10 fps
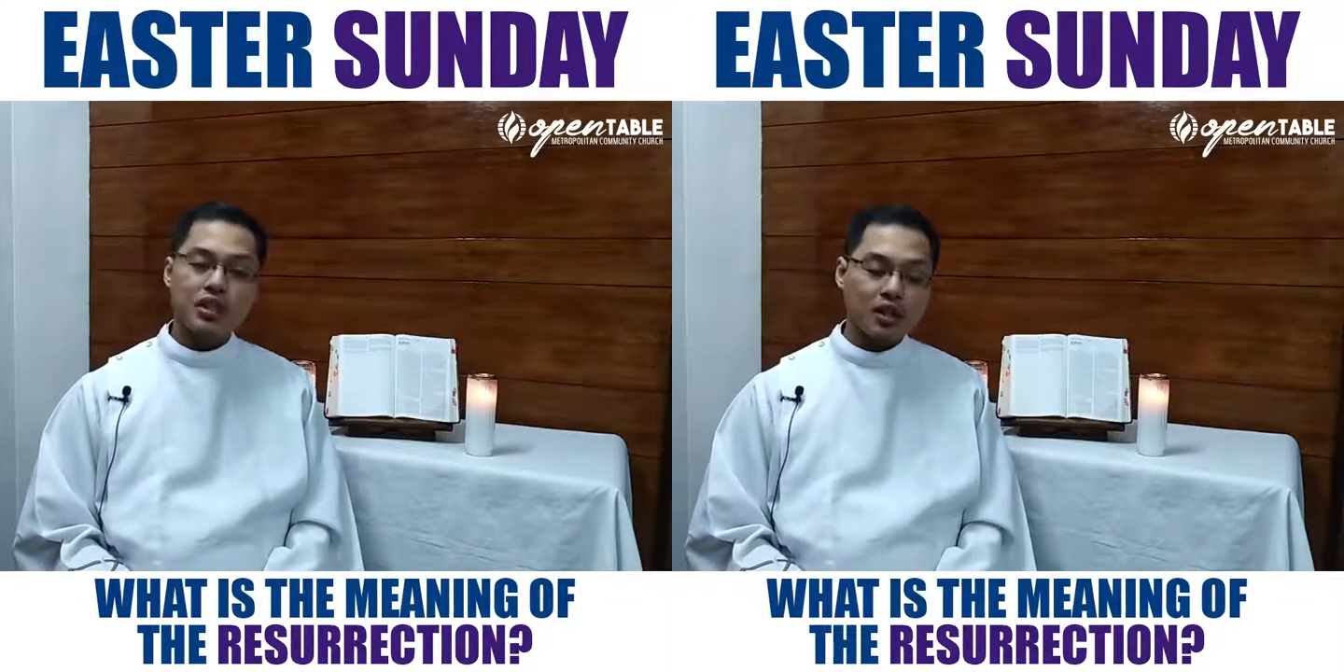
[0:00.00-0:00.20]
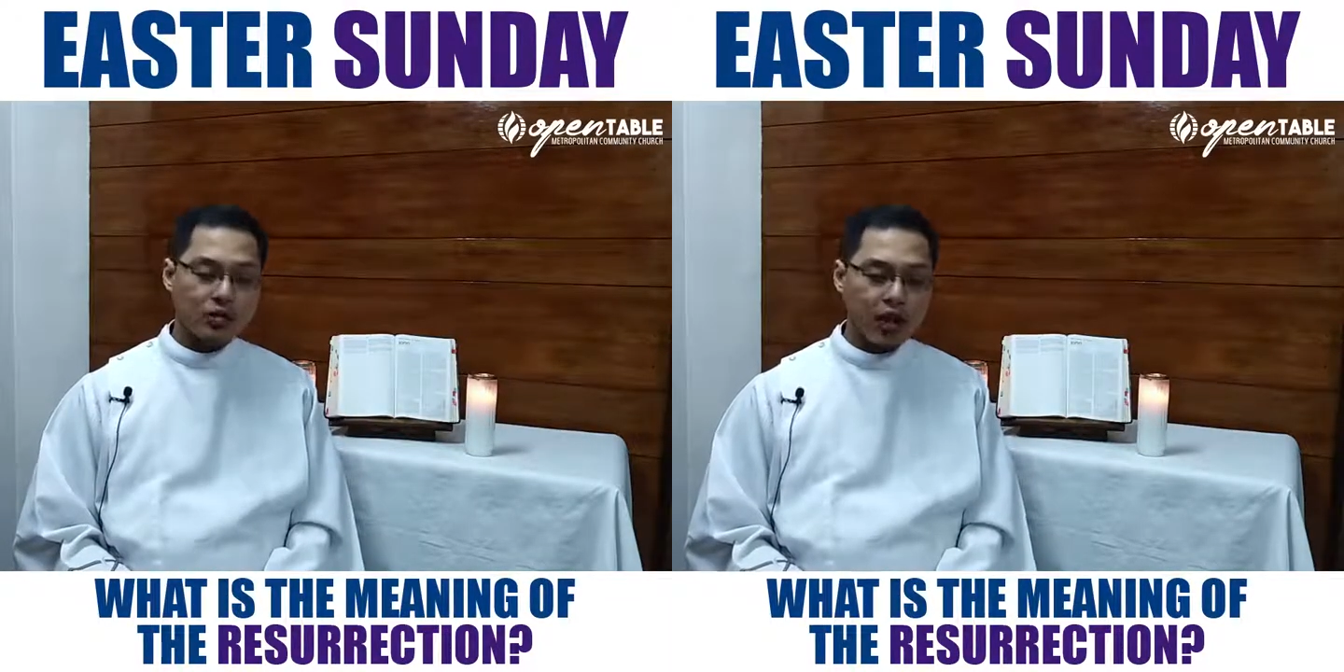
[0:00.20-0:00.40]

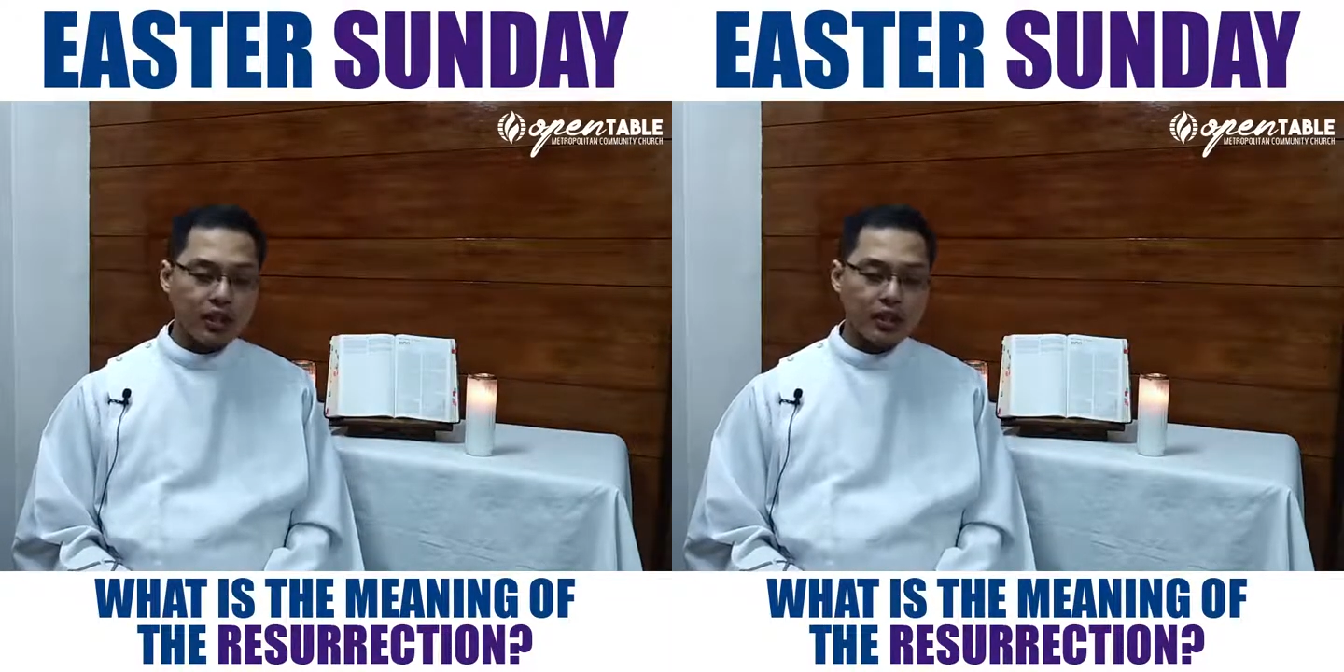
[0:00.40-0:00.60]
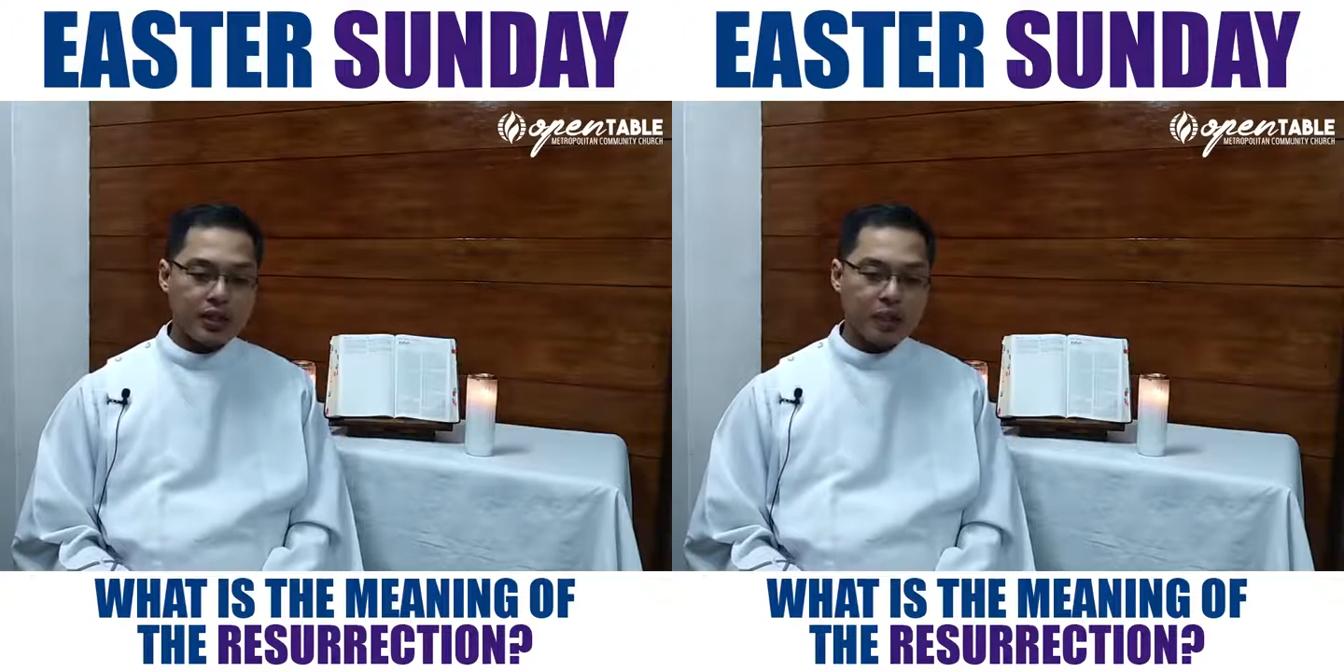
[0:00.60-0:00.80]
and
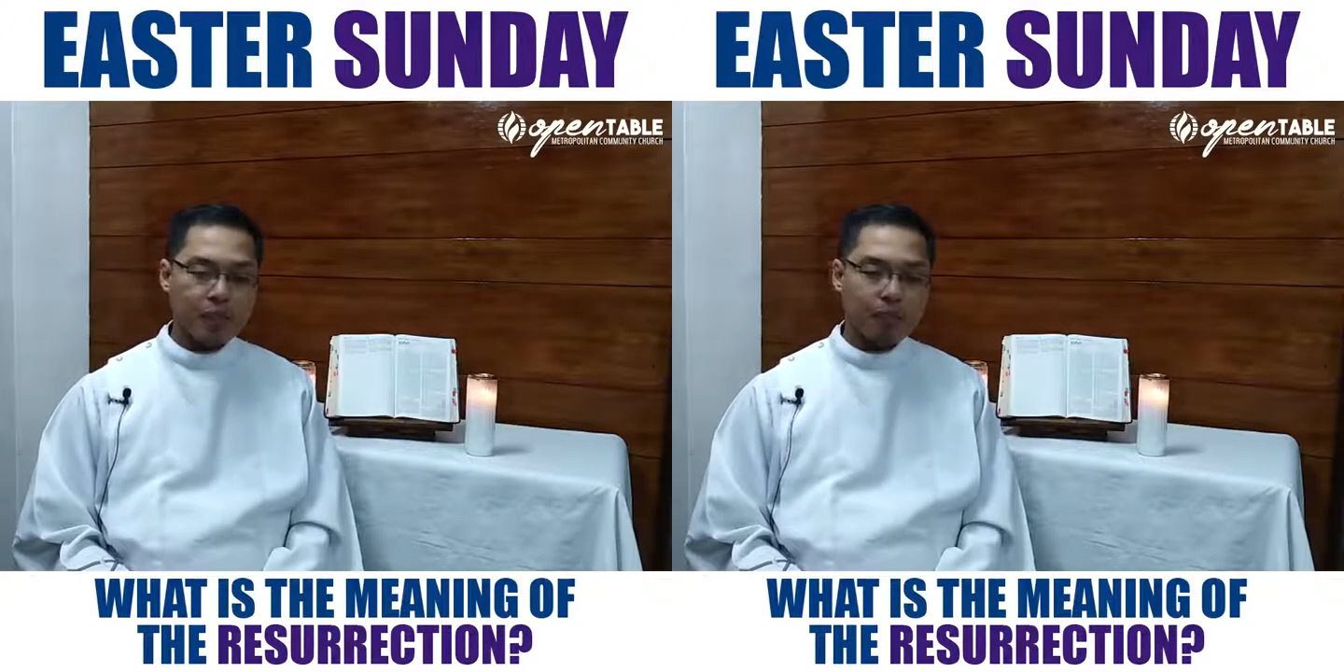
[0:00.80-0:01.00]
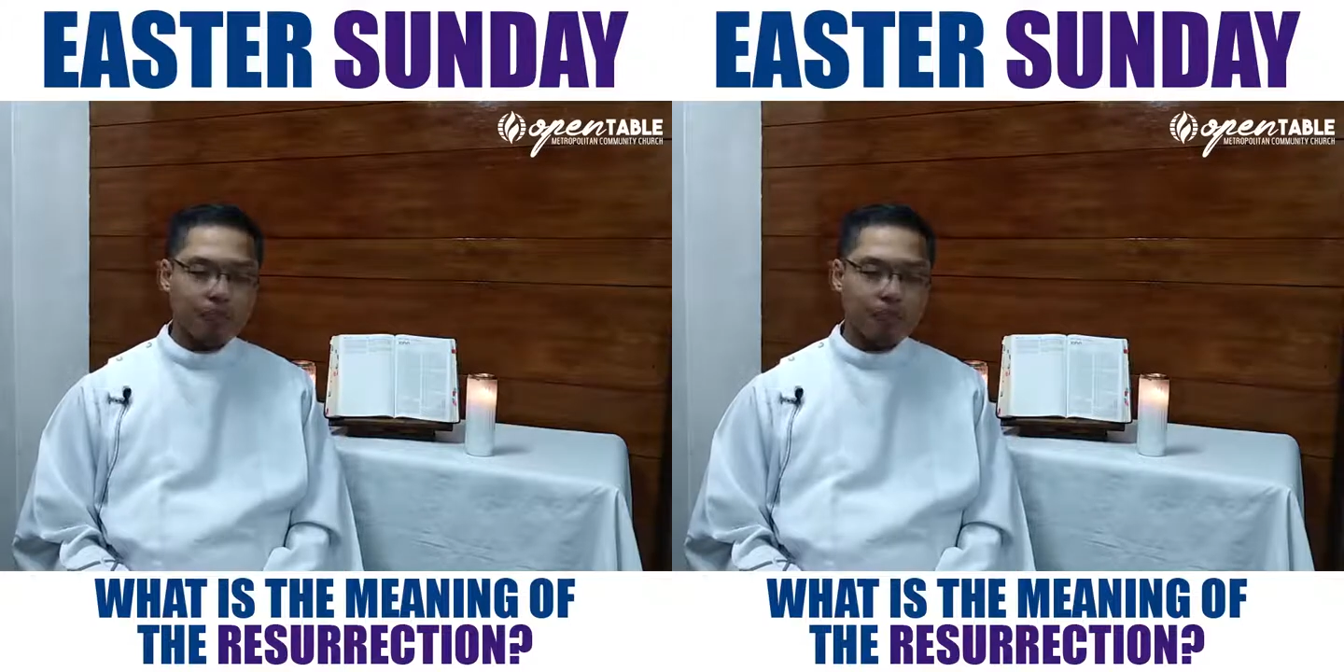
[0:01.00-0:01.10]
equality.